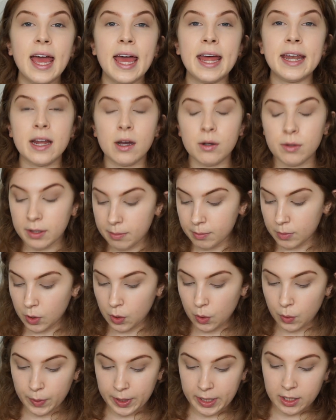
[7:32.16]
And now I'm
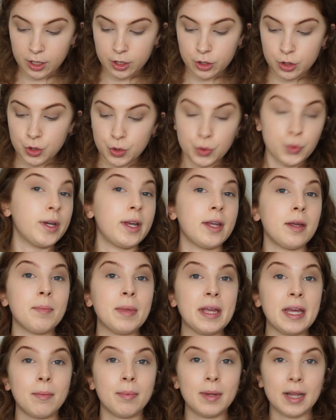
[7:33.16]
going to
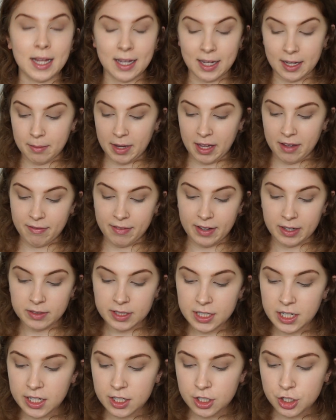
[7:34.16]
be applying my
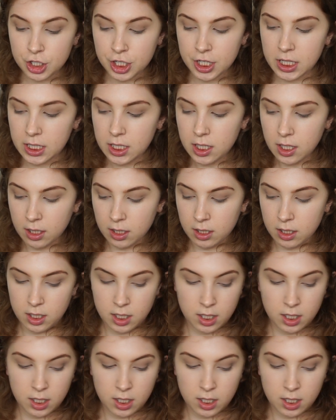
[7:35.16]
foundation,